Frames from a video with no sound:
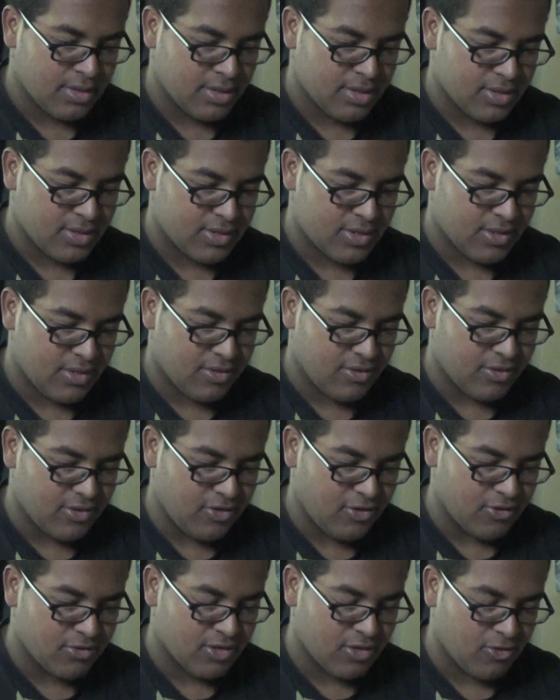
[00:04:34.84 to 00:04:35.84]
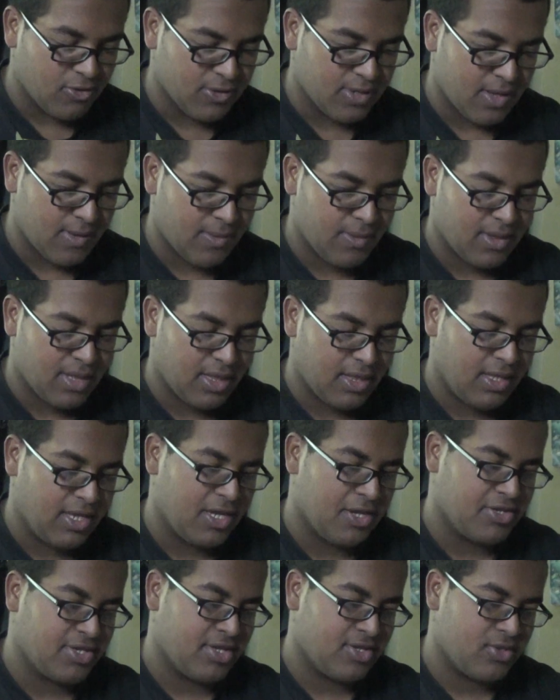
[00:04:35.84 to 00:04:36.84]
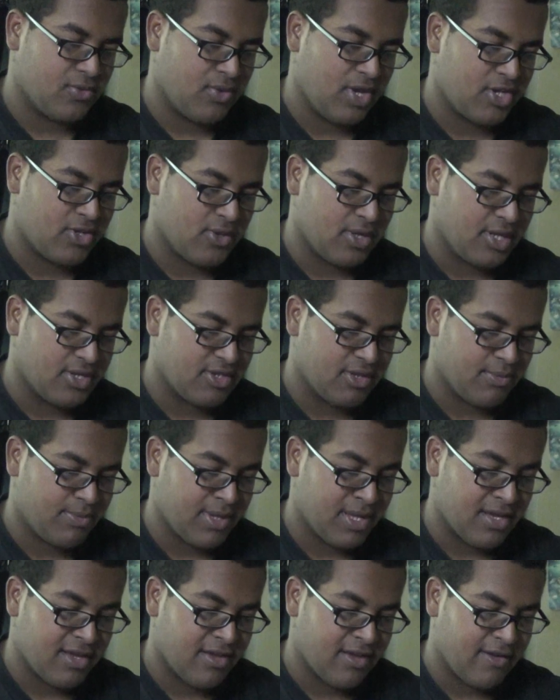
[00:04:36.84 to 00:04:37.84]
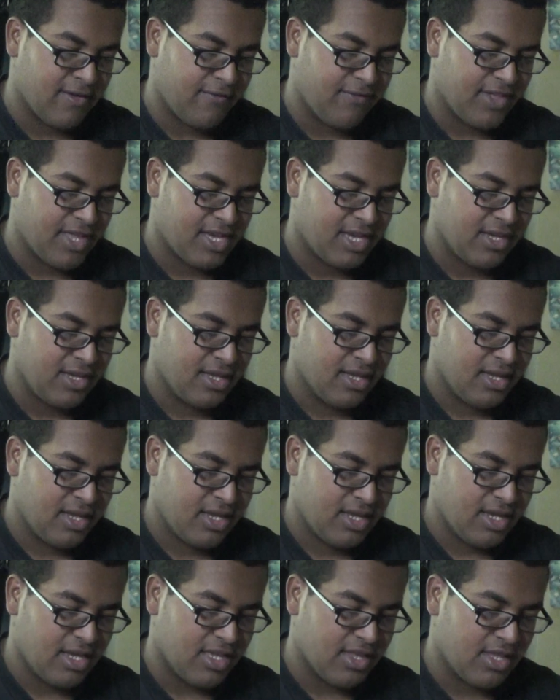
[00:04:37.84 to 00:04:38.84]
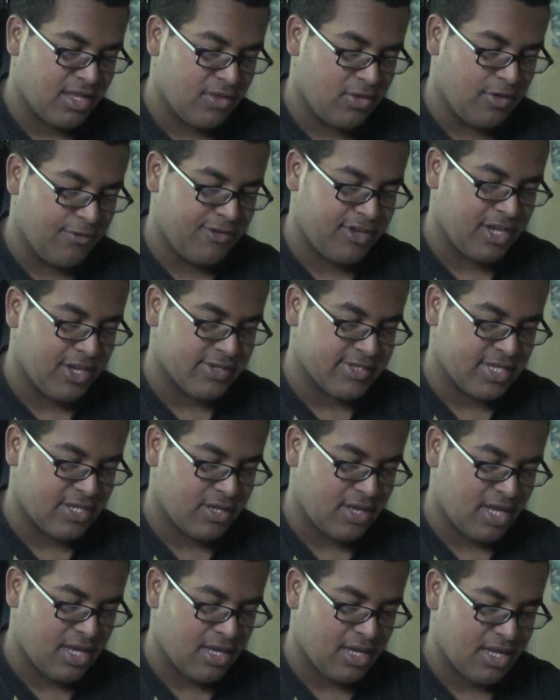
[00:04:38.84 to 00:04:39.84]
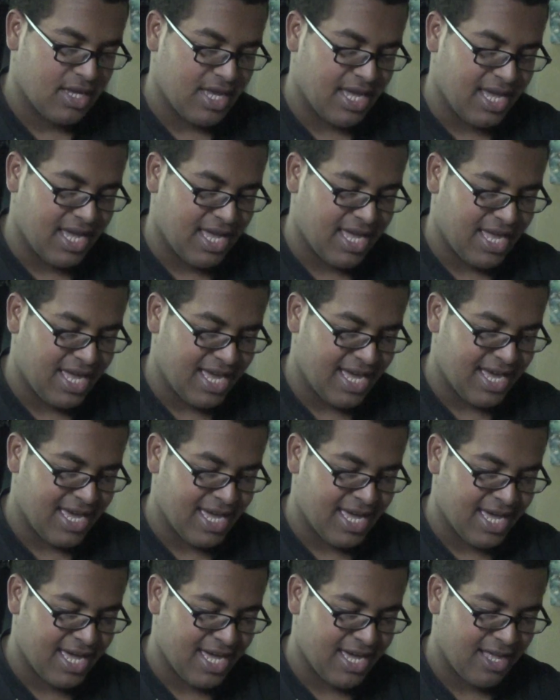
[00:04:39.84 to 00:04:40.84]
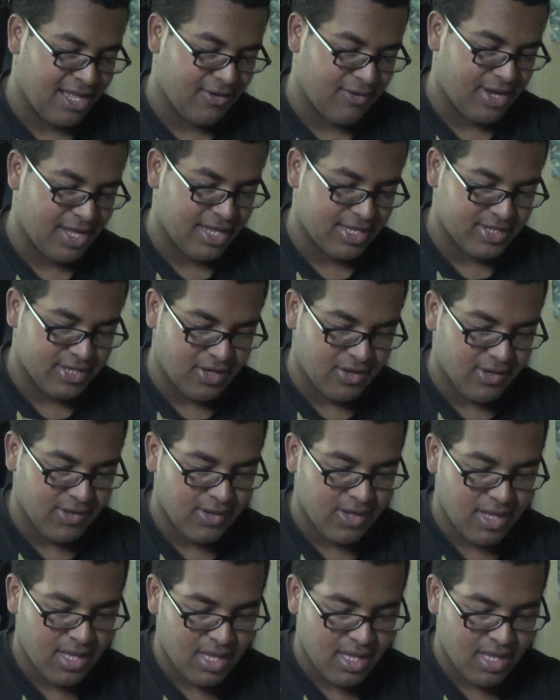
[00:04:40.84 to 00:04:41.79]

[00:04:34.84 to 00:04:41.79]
So Usopp yells out, "Wait, so it doesn't fly?" And then Luffy yells out, "Ha ha ha, alright, let's go."